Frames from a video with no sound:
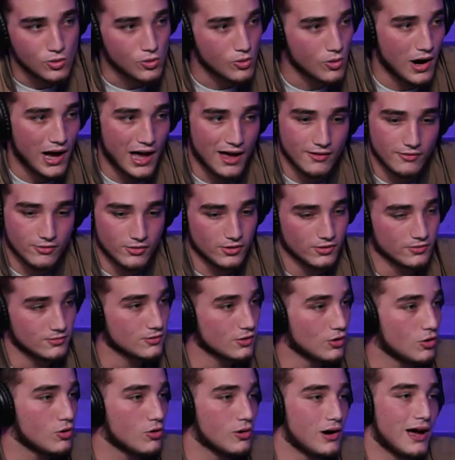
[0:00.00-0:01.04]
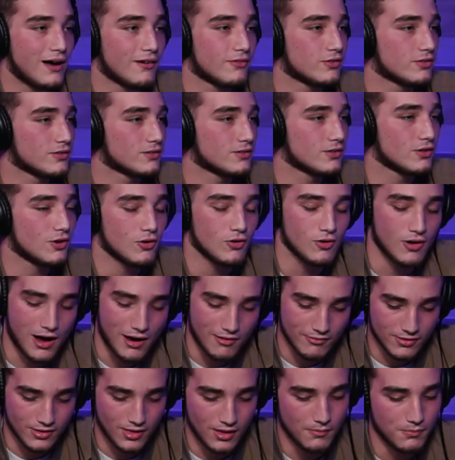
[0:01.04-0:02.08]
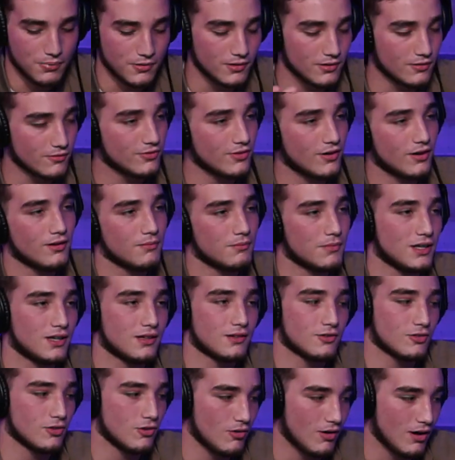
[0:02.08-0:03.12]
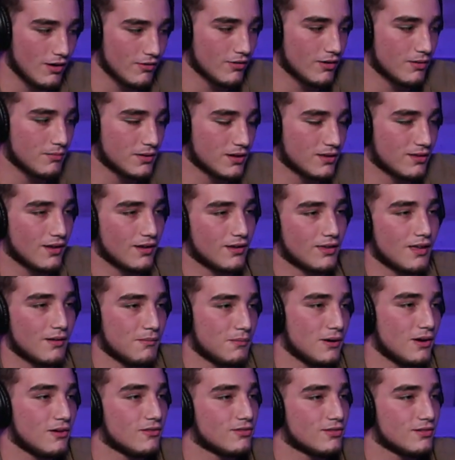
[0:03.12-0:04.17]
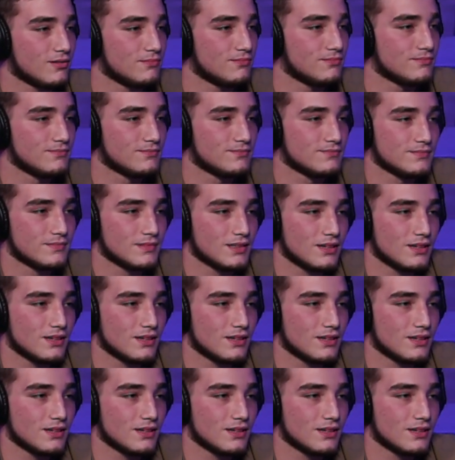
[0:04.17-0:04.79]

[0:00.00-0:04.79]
whoever, whoever they throw, whoever, whoever they throw in front, whoever they put in front of me is whoever I'm gonna take that belt from.